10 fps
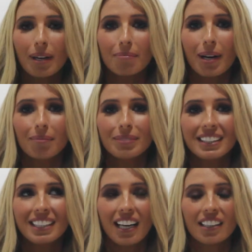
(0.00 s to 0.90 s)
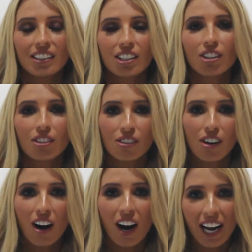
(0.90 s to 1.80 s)
My mum started
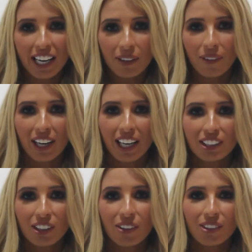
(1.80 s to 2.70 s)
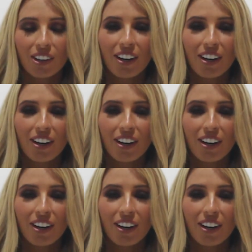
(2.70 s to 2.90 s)
crying when I told